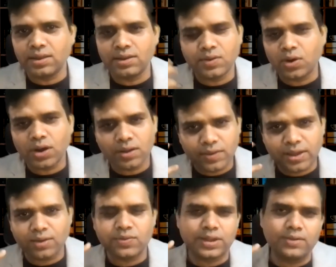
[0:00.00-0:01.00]
They were not
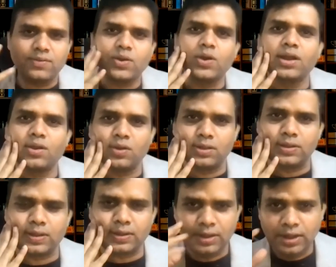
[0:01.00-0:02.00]
aware of self-talk and all
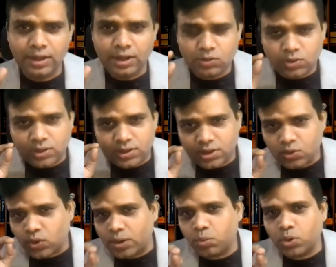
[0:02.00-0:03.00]
these things. So this is
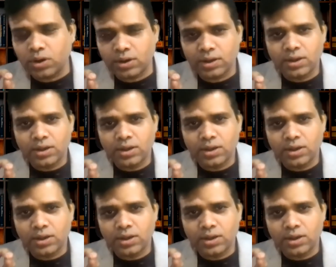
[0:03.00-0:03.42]
one book,